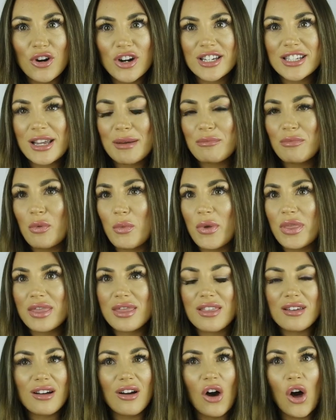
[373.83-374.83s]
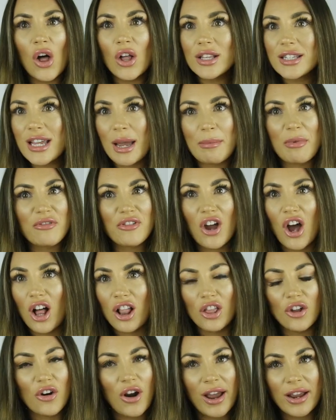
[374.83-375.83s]
for example, with all type of
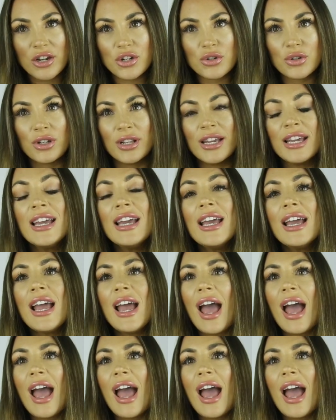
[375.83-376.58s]
color actually.